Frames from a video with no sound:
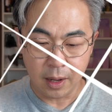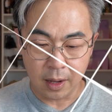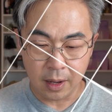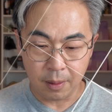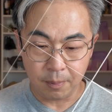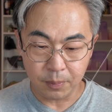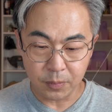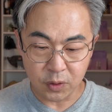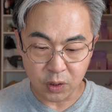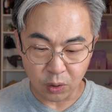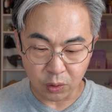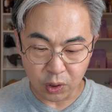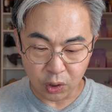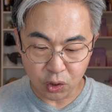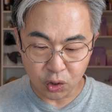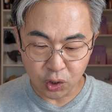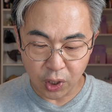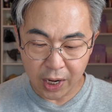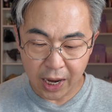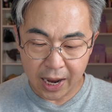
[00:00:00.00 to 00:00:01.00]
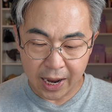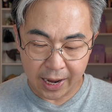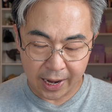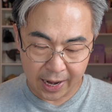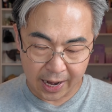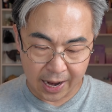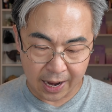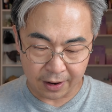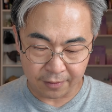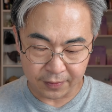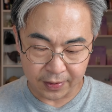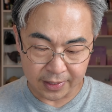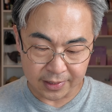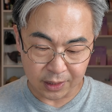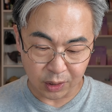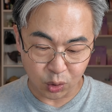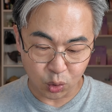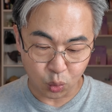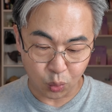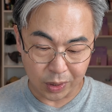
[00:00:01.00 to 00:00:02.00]
Um, so the shade I have
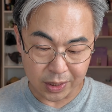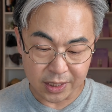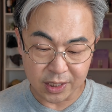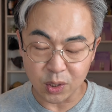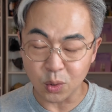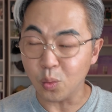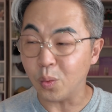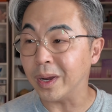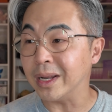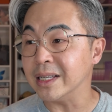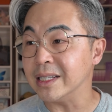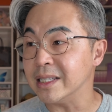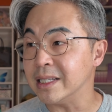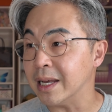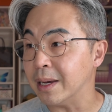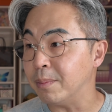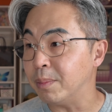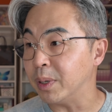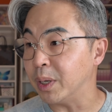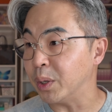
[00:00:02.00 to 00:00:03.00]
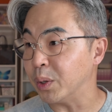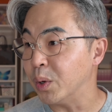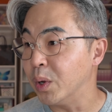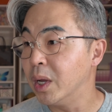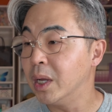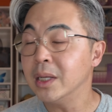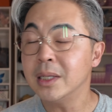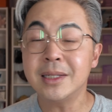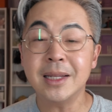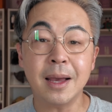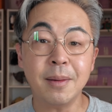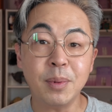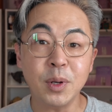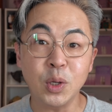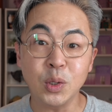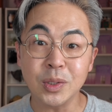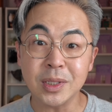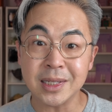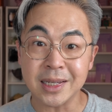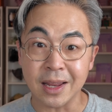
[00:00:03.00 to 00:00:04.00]
is a 21W.
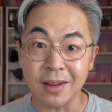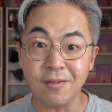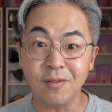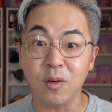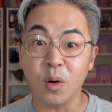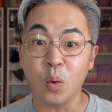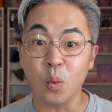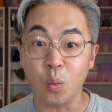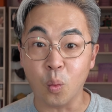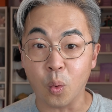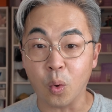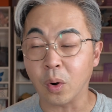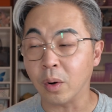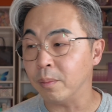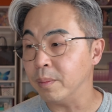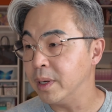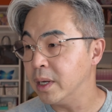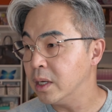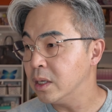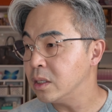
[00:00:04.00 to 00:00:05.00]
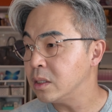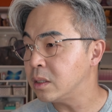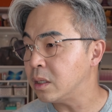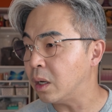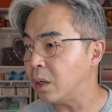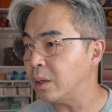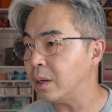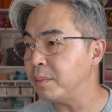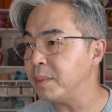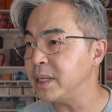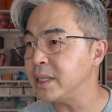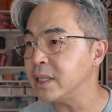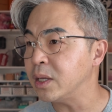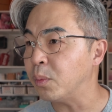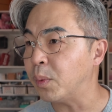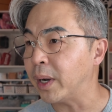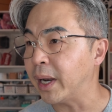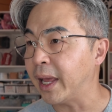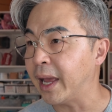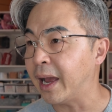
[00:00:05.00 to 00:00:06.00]
W stands for warm. So let me see
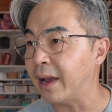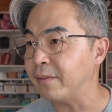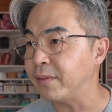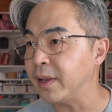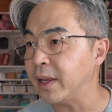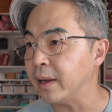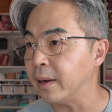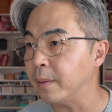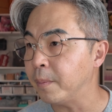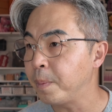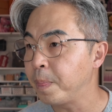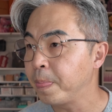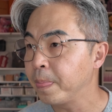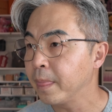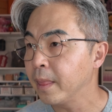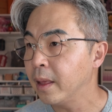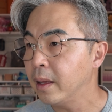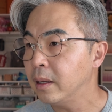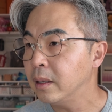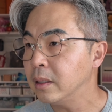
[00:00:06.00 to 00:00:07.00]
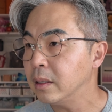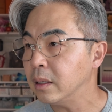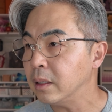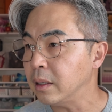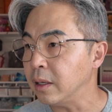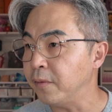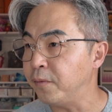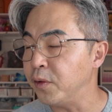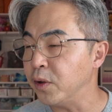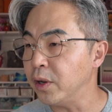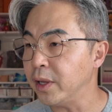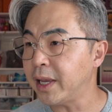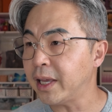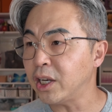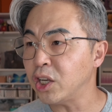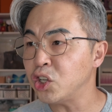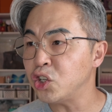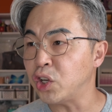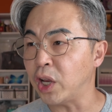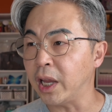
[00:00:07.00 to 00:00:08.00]
what I have here. If you look
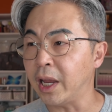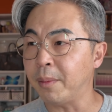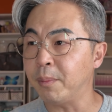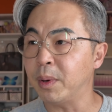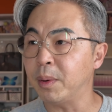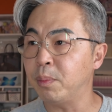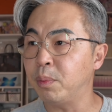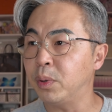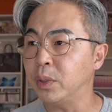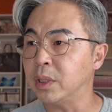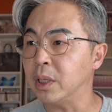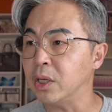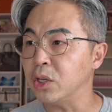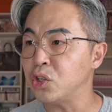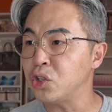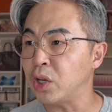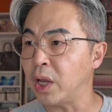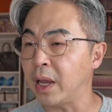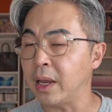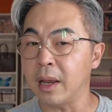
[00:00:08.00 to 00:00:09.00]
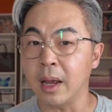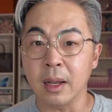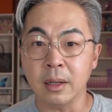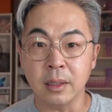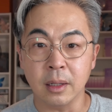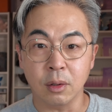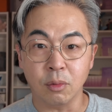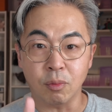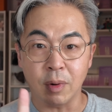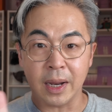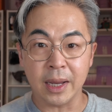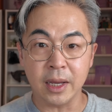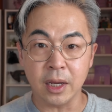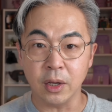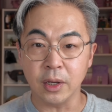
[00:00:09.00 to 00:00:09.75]
at the shade, I'm going to put the shade on the right